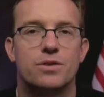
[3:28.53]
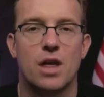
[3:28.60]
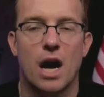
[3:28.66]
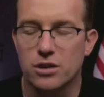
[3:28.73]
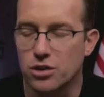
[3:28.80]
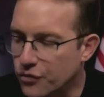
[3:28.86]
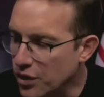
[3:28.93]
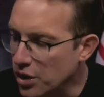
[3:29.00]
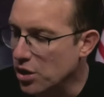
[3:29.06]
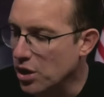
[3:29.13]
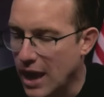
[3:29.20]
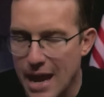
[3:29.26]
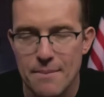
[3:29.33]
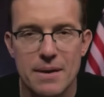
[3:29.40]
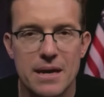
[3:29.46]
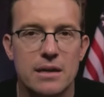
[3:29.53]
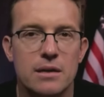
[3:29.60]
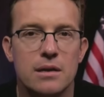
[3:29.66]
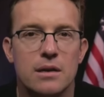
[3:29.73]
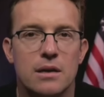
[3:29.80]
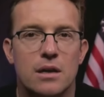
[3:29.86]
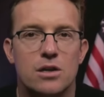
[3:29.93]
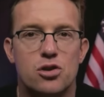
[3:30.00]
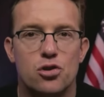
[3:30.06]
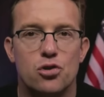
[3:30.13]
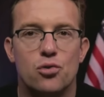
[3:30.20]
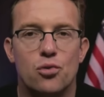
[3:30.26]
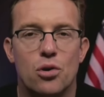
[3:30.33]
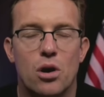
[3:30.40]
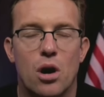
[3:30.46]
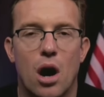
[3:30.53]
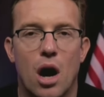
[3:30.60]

Dr. Phil came in to